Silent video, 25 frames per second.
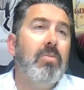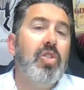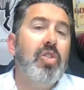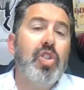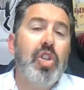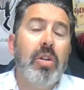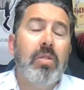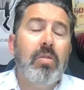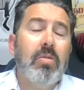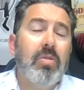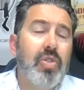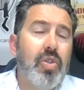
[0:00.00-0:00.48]

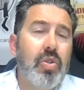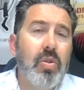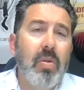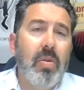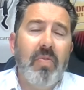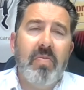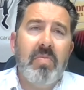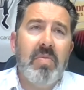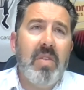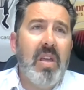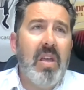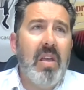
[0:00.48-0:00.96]
General shoot
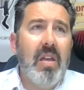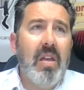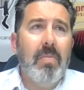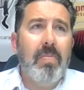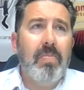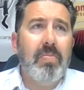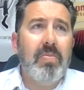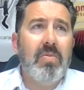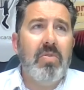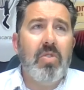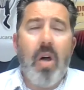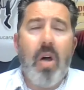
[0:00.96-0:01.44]
from the hip,
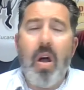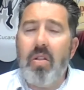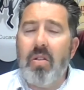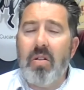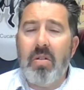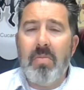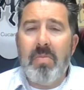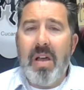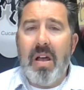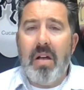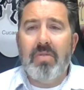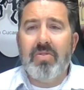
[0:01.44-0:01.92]
dollar
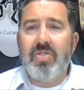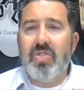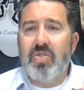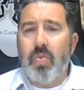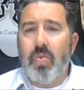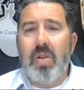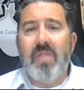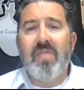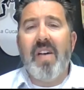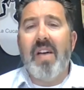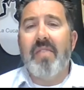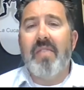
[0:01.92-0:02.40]
amounts,
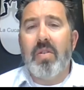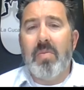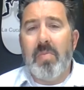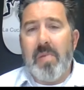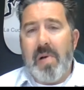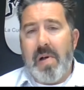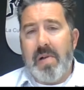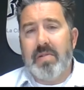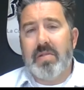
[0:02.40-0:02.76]
$2,500.